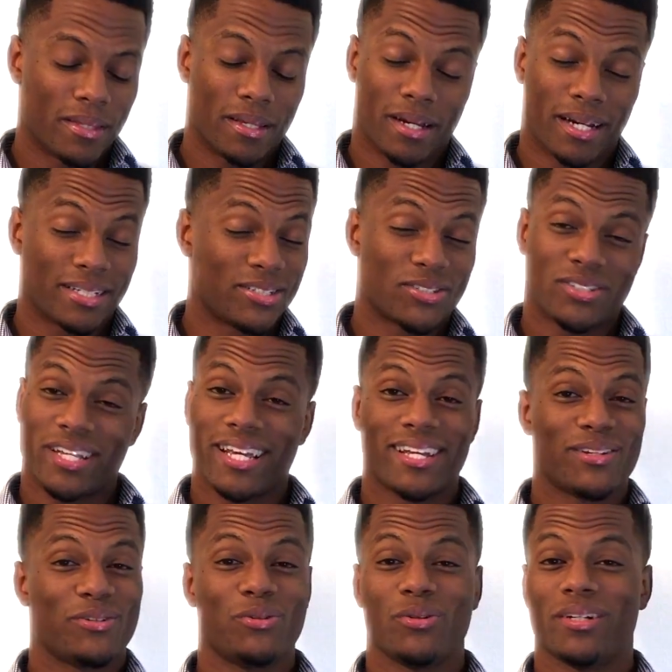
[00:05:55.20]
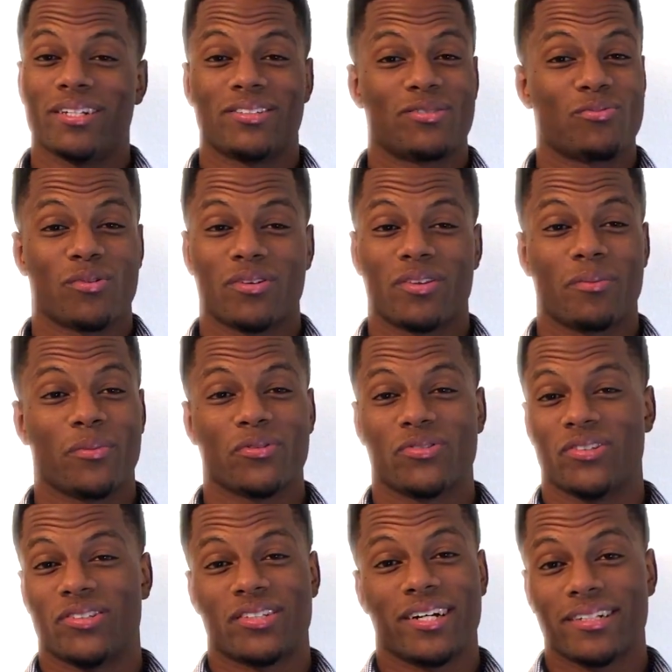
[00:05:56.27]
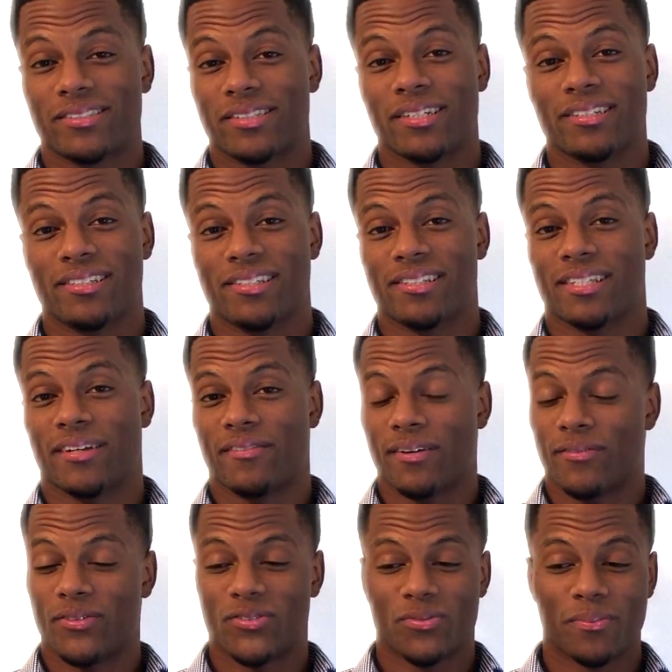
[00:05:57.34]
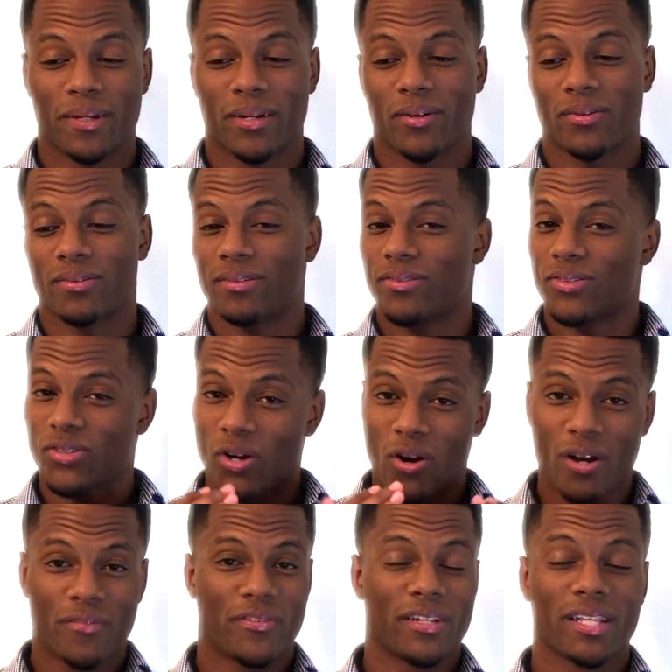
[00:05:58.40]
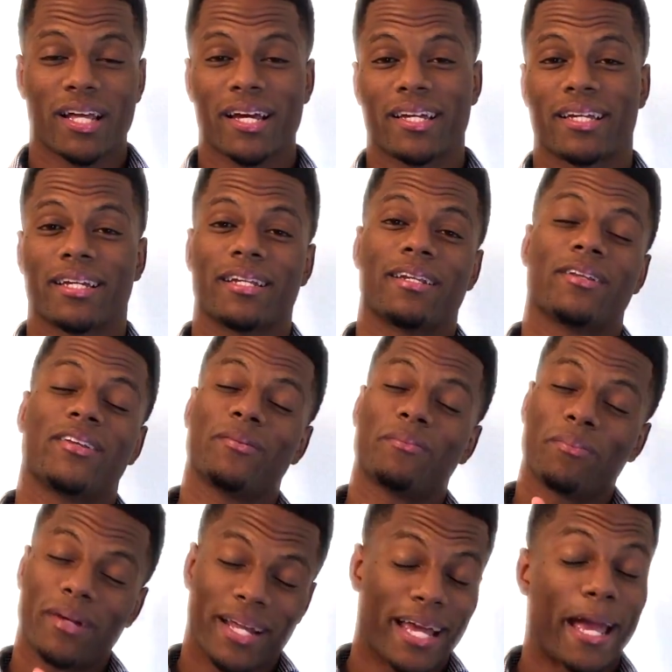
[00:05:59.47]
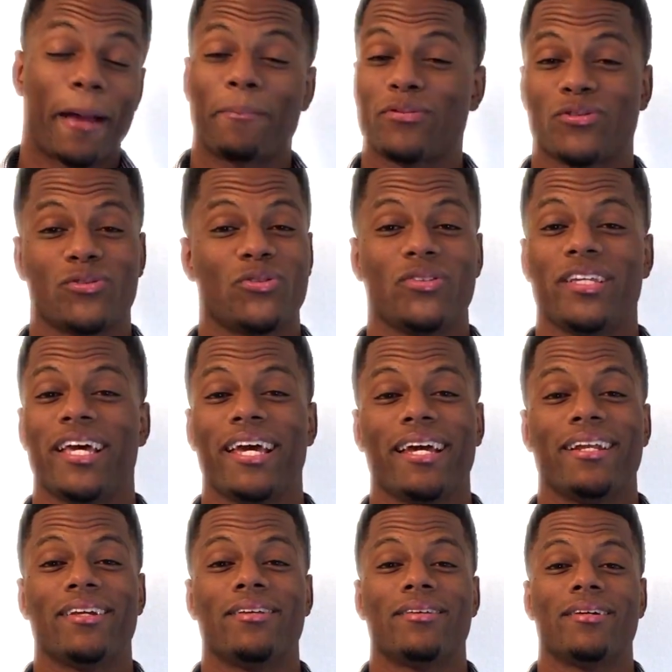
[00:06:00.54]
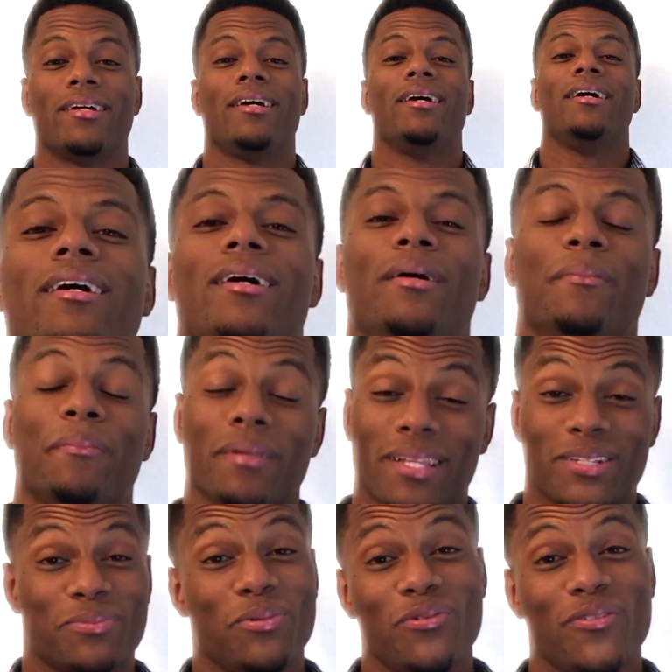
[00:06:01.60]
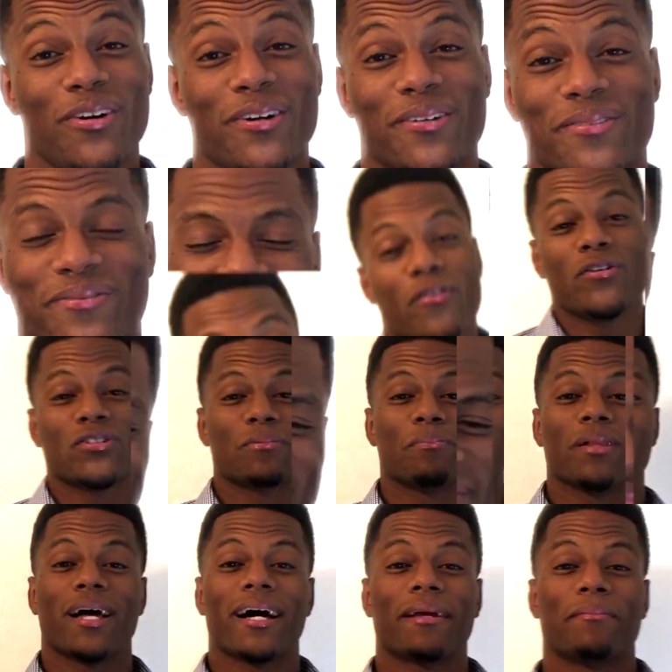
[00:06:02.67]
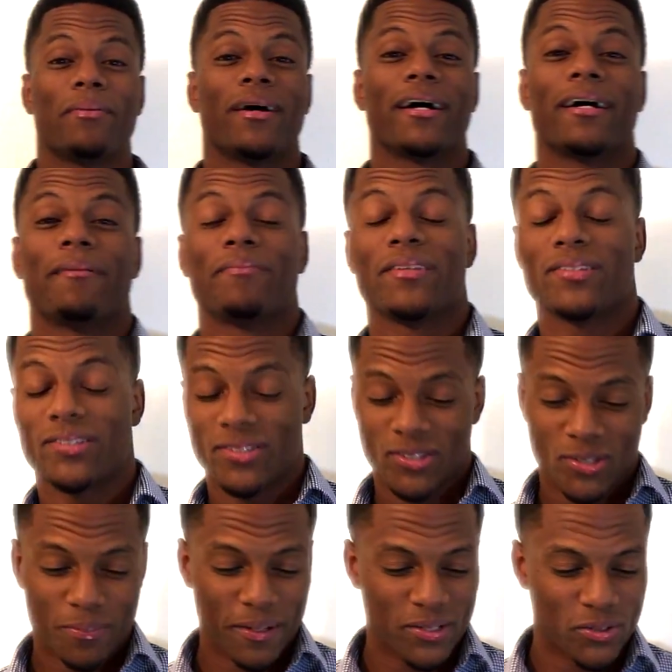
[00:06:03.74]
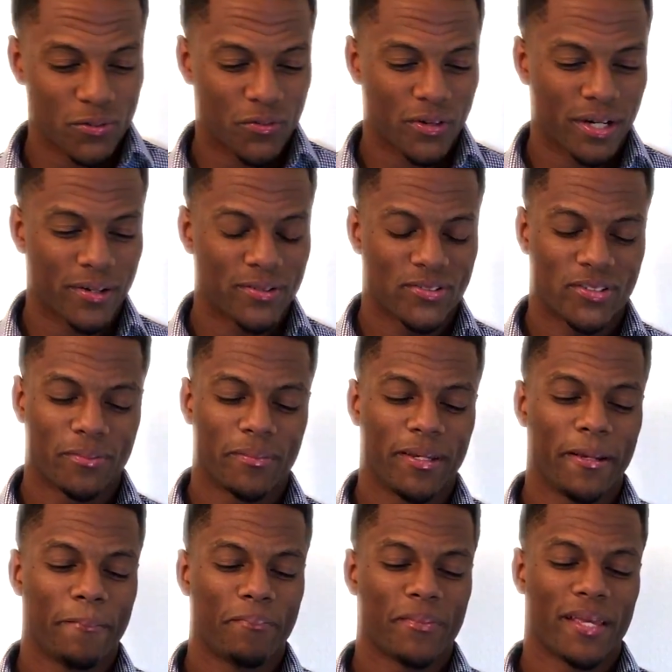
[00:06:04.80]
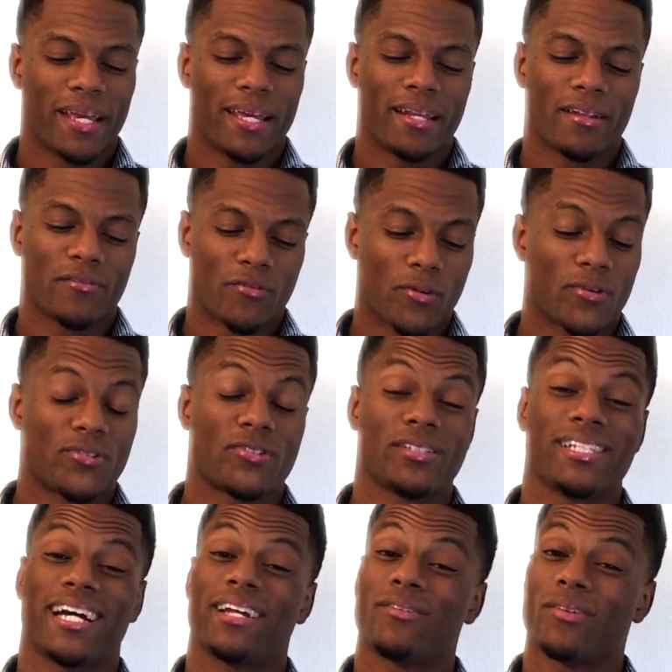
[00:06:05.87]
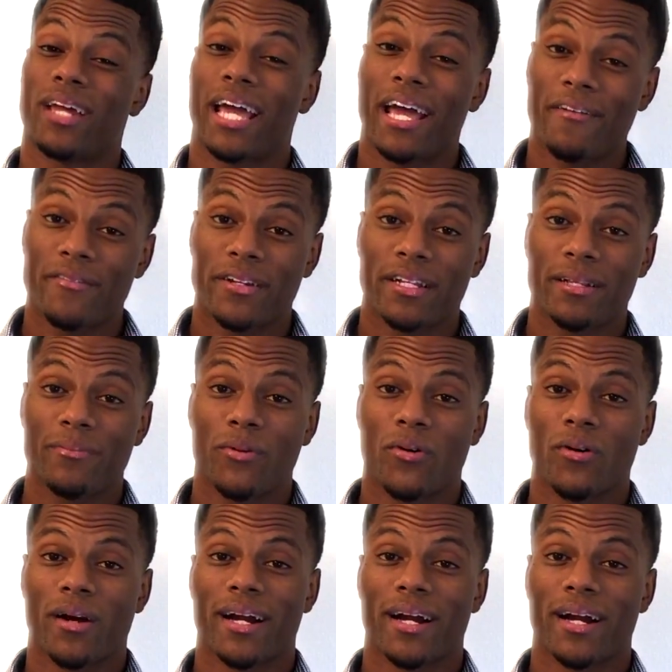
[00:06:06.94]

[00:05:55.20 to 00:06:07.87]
I just can't do it. It's one of the most disgusting scents I've ever smelled. Sorry if you like it, but I absolutely hate it. But let's move on. First blind buy. This is a special fragrance to me, and unfortunately I don't have it anymore.